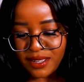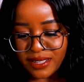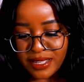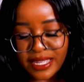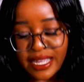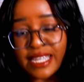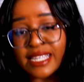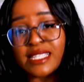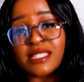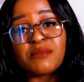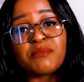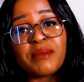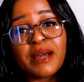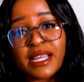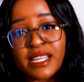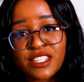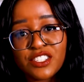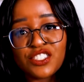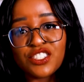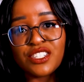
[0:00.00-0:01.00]
Guys,
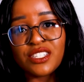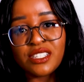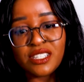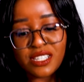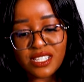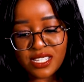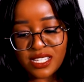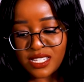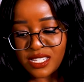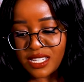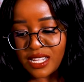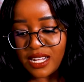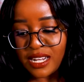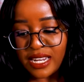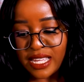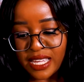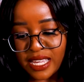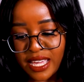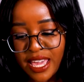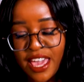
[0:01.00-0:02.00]
packaging is
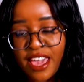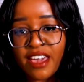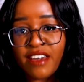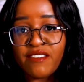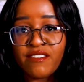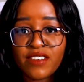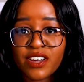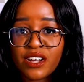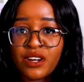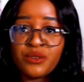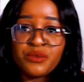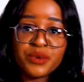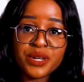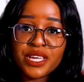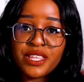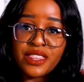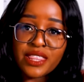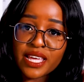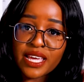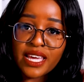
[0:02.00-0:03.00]
like
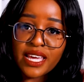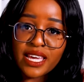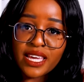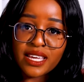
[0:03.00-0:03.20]
MRB.